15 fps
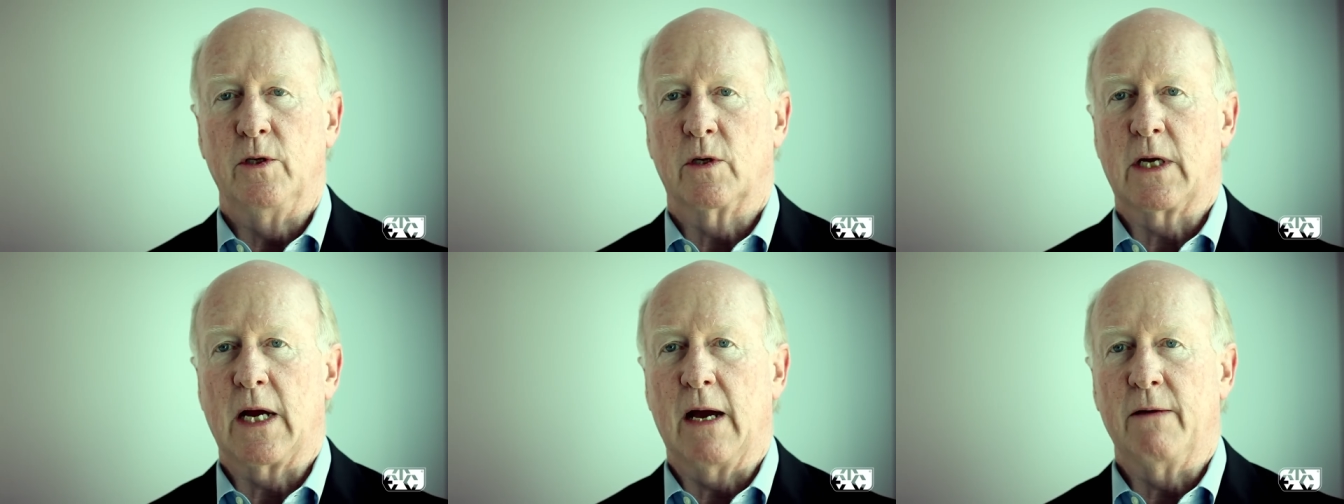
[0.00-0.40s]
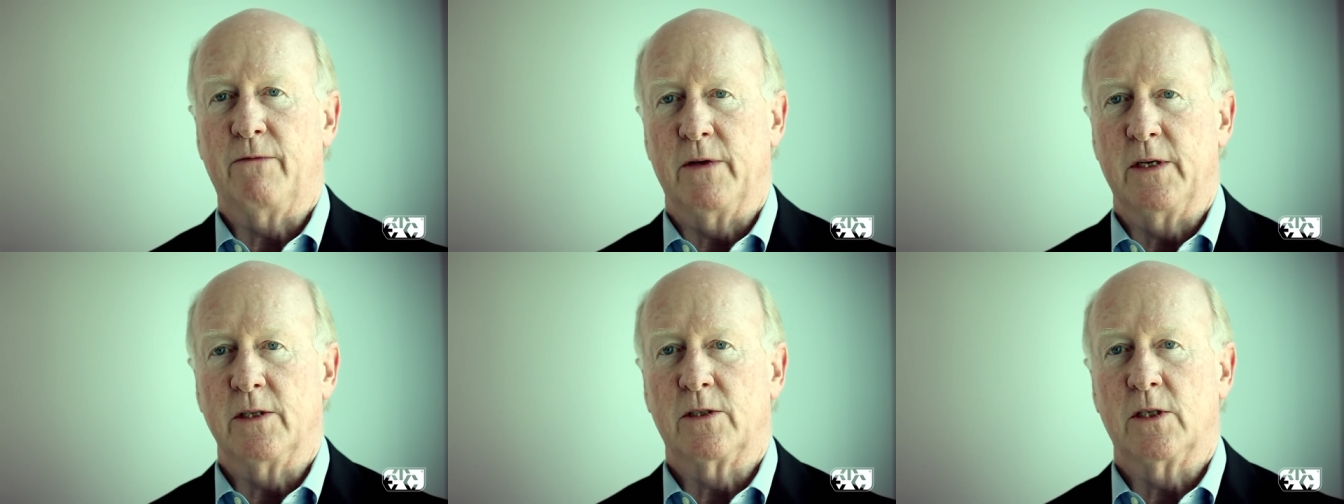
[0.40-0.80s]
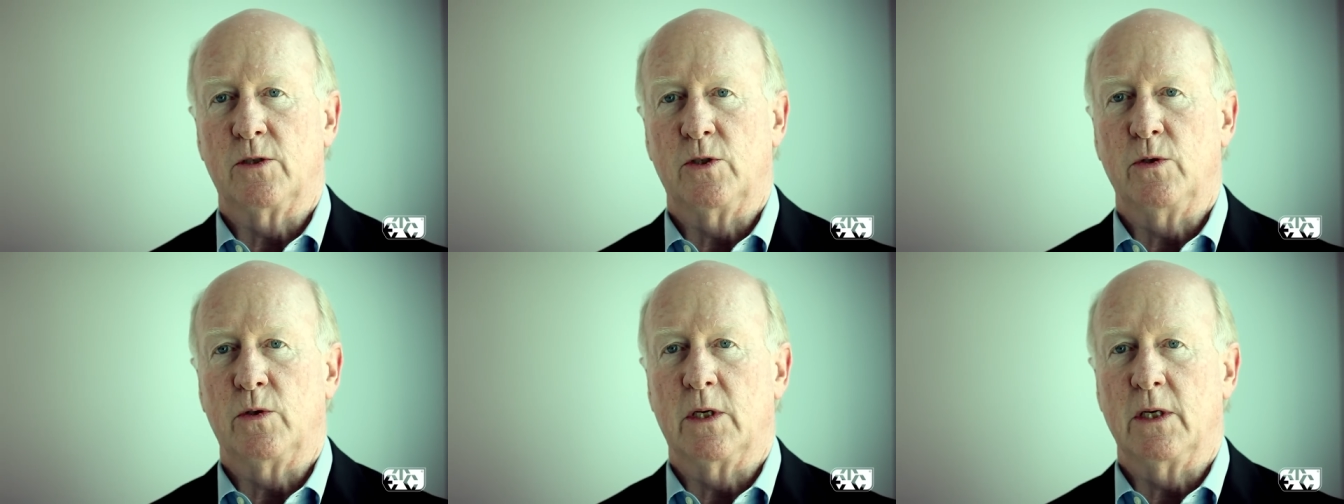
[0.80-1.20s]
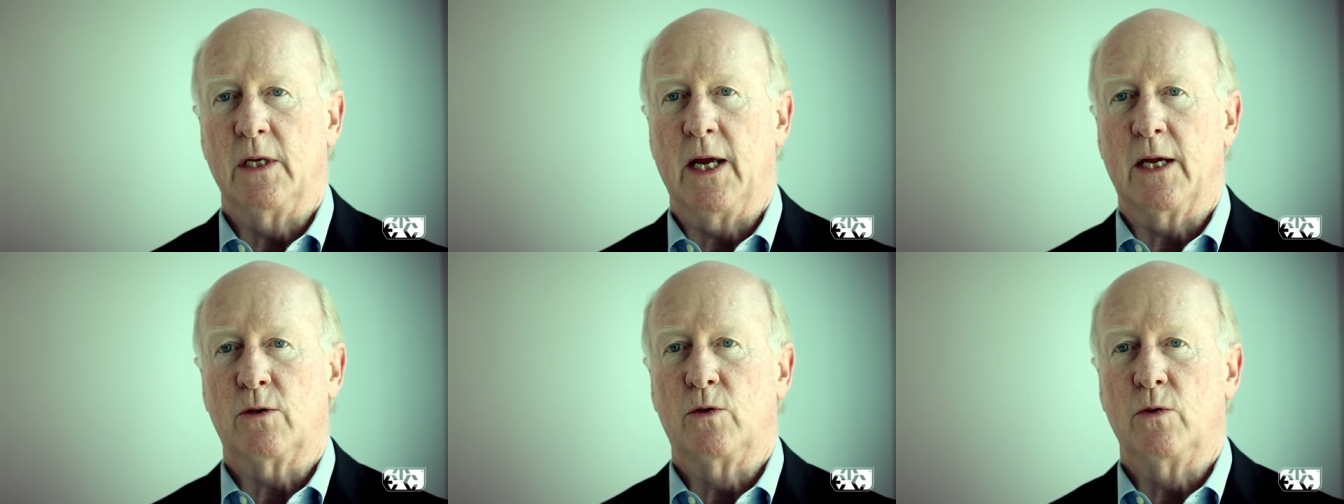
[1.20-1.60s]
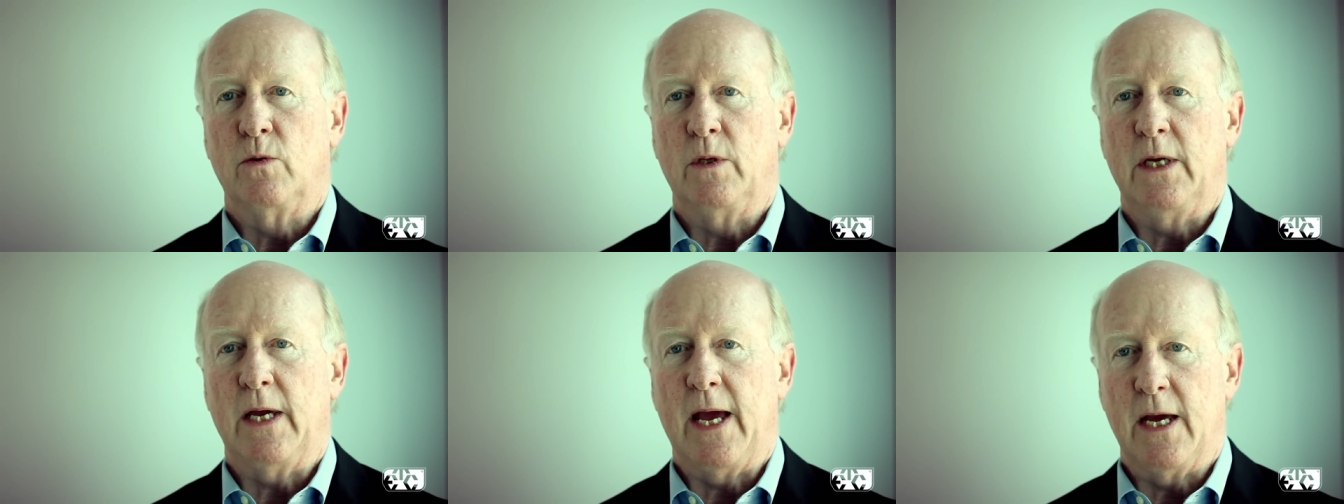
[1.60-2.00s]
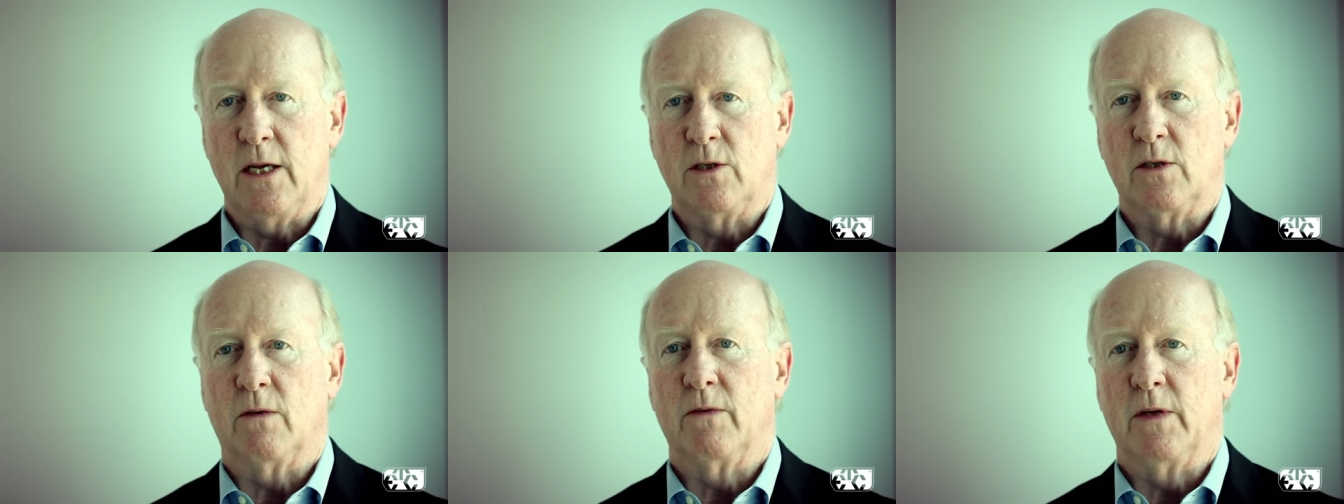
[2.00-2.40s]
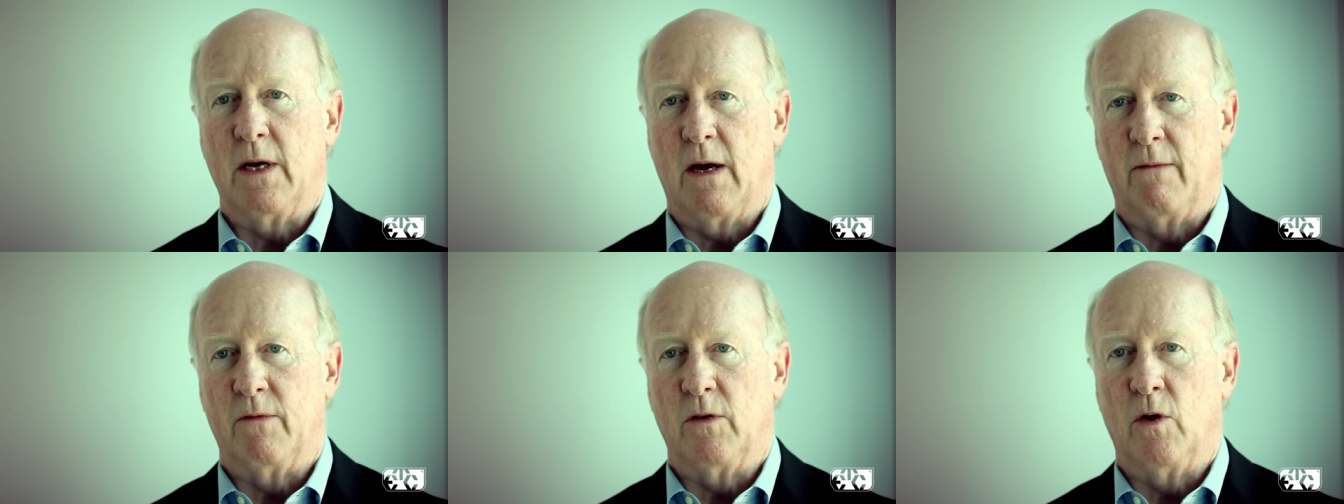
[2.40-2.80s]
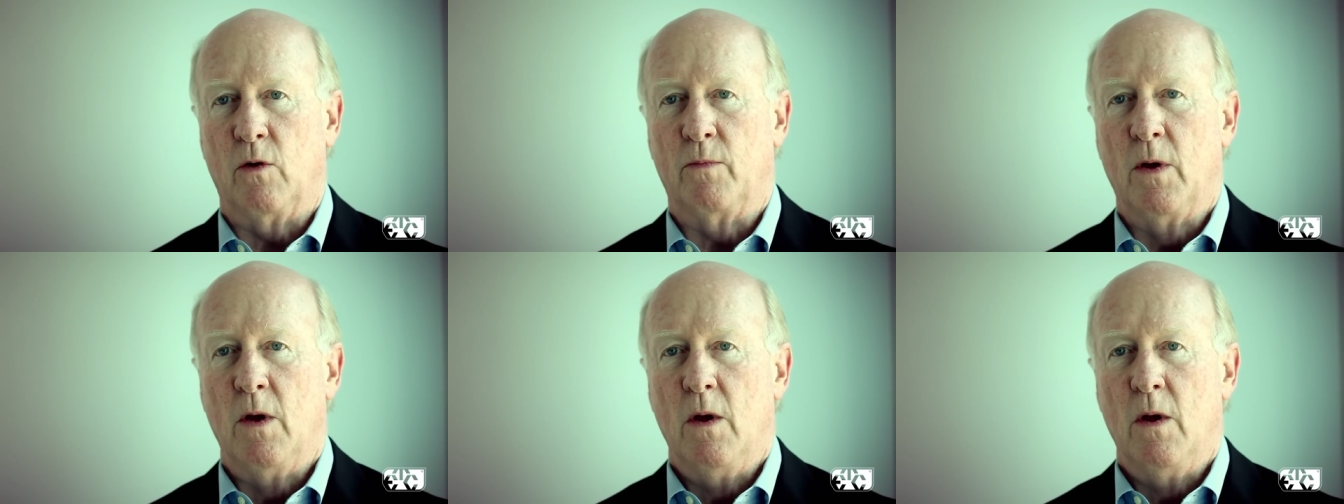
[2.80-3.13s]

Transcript: your confidence that you can get to the edge of the envelope